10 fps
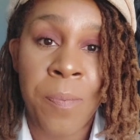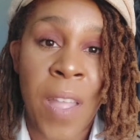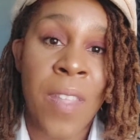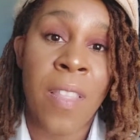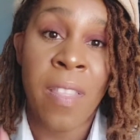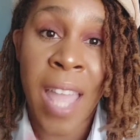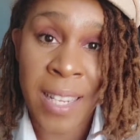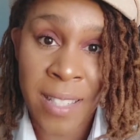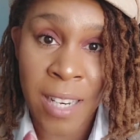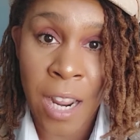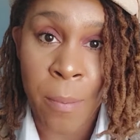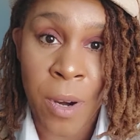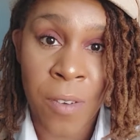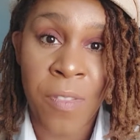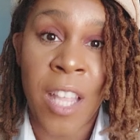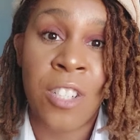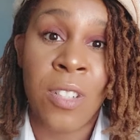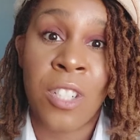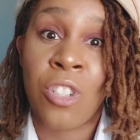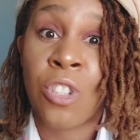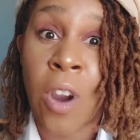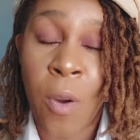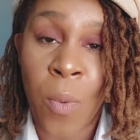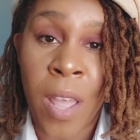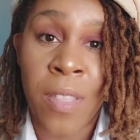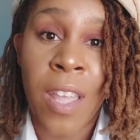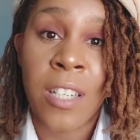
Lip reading: and then that's the number that you need to start with